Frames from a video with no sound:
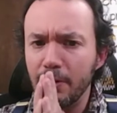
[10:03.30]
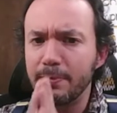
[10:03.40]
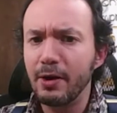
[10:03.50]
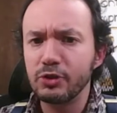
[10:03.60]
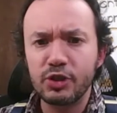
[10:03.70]

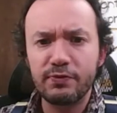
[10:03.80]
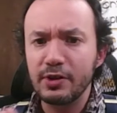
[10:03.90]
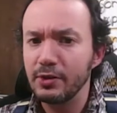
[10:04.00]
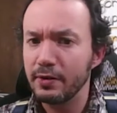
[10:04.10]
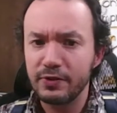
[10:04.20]
about
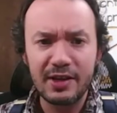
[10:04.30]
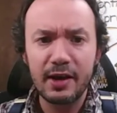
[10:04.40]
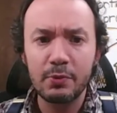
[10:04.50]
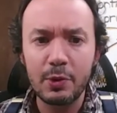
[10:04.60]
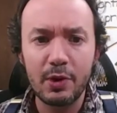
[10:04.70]
shifting left.
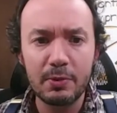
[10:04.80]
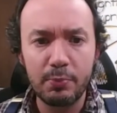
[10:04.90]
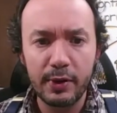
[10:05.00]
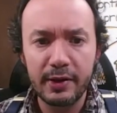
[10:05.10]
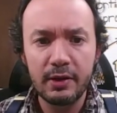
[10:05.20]
Again, we want to
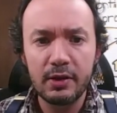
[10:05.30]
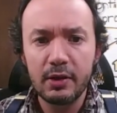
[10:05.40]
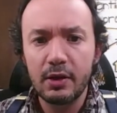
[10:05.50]
bring